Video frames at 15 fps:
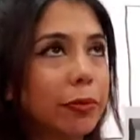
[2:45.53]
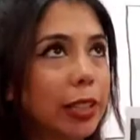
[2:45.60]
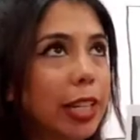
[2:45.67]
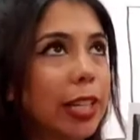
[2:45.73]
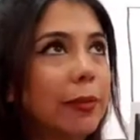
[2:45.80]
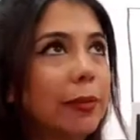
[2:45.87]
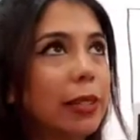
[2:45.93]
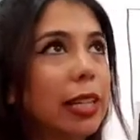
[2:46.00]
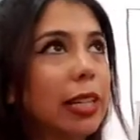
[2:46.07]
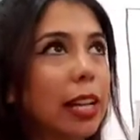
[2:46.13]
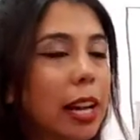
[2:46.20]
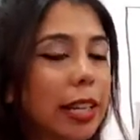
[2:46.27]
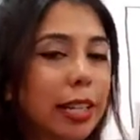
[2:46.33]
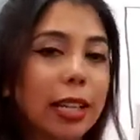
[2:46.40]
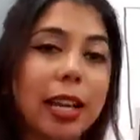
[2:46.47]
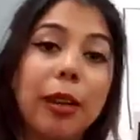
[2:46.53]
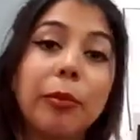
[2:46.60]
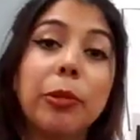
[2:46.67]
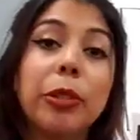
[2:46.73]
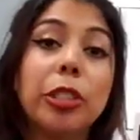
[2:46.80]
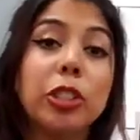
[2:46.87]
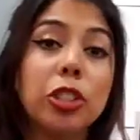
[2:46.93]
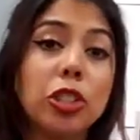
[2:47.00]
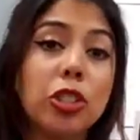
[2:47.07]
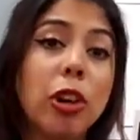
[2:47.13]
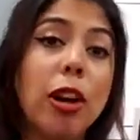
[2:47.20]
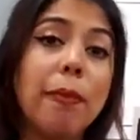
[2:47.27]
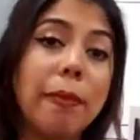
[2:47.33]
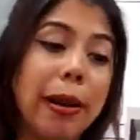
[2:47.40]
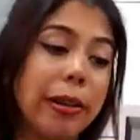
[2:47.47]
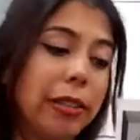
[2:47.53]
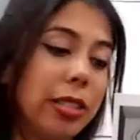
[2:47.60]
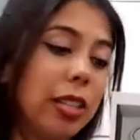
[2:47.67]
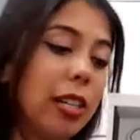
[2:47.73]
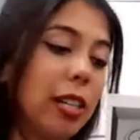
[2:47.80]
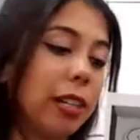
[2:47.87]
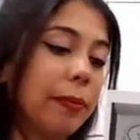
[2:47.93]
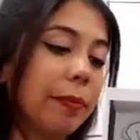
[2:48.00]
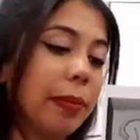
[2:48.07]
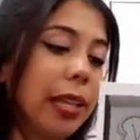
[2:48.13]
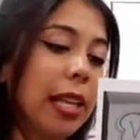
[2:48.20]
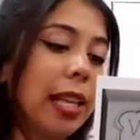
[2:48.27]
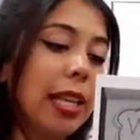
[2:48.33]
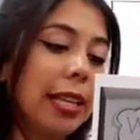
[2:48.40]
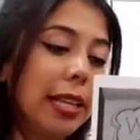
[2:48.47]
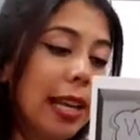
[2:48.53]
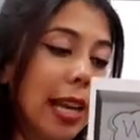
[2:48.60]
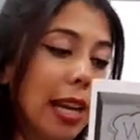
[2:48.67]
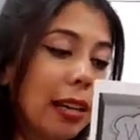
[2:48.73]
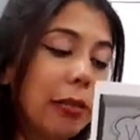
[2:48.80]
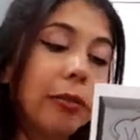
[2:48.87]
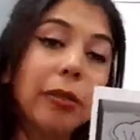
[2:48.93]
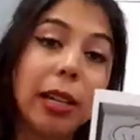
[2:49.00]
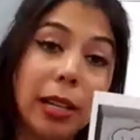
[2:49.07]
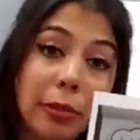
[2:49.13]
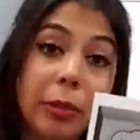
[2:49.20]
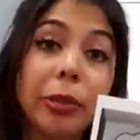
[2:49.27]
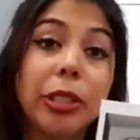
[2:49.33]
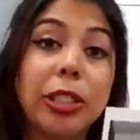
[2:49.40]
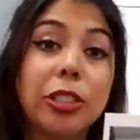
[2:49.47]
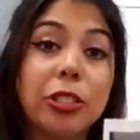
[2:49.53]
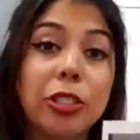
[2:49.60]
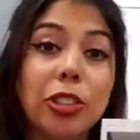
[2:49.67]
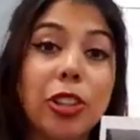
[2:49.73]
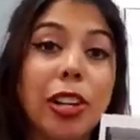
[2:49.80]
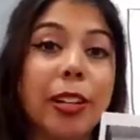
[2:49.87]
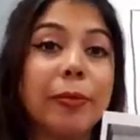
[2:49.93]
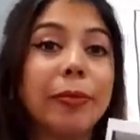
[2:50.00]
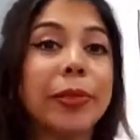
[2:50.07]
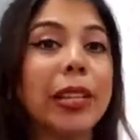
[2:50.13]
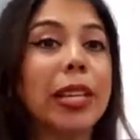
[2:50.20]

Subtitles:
Okay, got it. I'm going to draw about a dog. Now I'm going to draw.